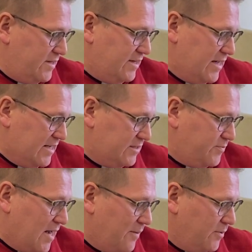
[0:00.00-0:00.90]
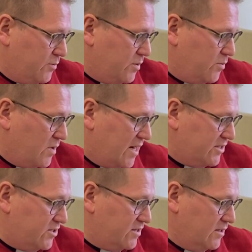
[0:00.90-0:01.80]
"Yes, Papa will
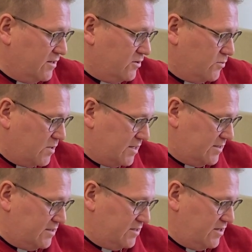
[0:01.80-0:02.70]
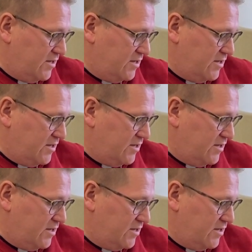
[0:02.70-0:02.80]
watch the little ones.